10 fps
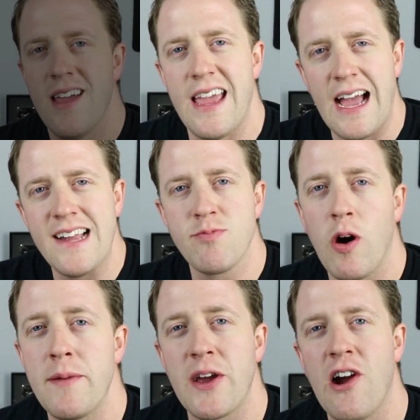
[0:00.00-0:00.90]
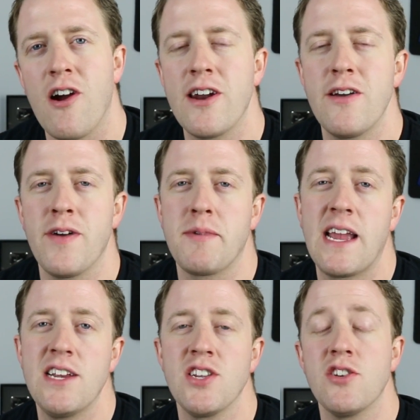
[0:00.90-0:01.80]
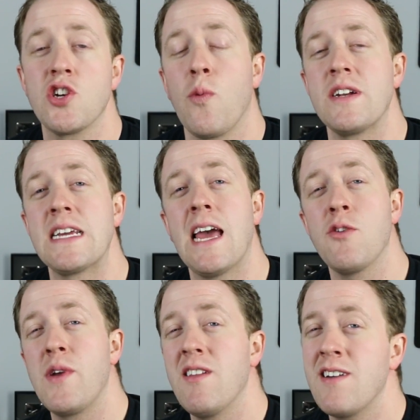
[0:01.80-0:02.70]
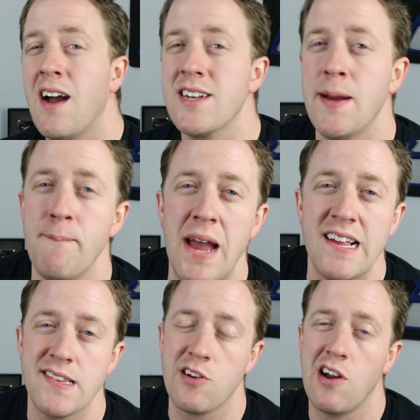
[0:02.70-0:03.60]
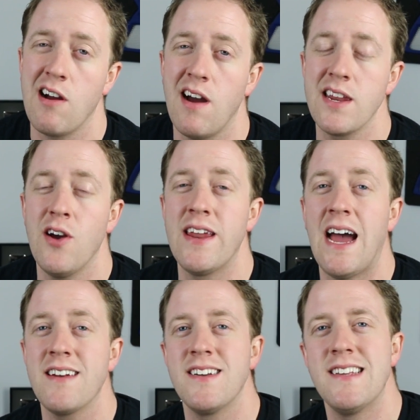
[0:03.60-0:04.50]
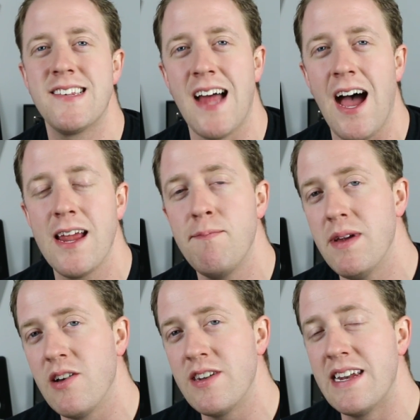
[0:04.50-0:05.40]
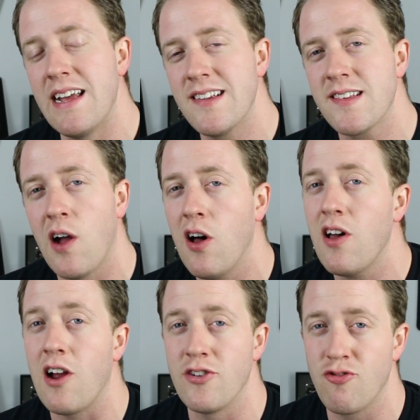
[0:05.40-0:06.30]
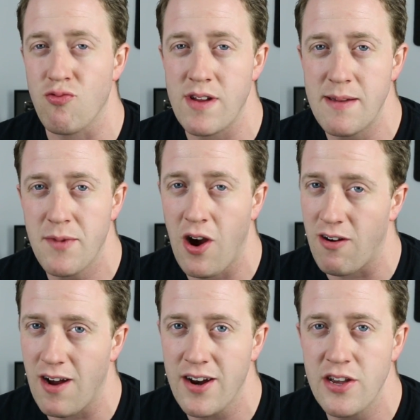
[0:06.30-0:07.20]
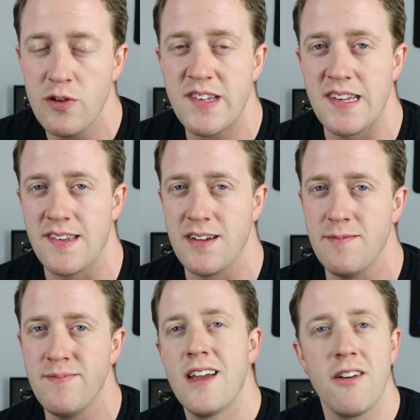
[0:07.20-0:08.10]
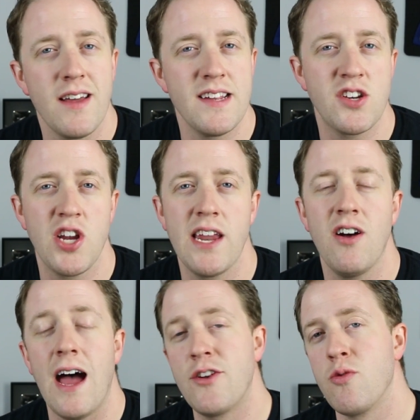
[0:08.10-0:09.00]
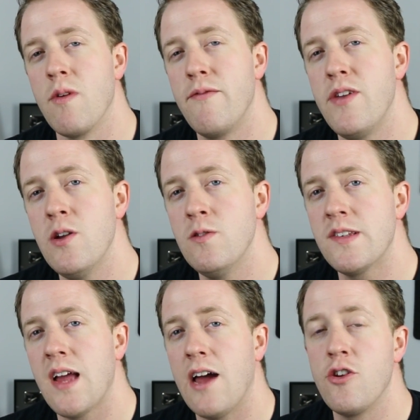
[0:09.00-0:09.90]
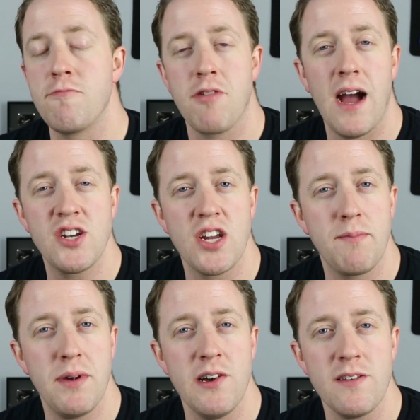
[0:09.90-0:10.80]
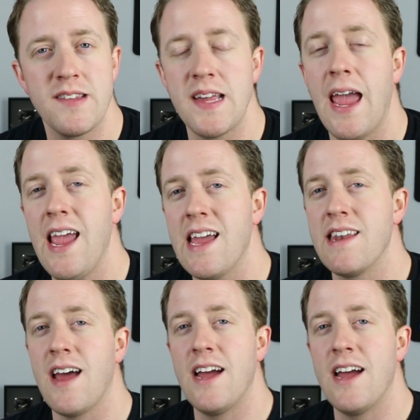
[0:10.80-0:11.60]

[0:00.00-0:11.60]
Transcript: Hey guys, welcome to Car Audio Fabrication, the show where together we learn how to master car audio and how to design, build, and install our dream car audio system. Here on this channel, I do reviews, I do project builds, and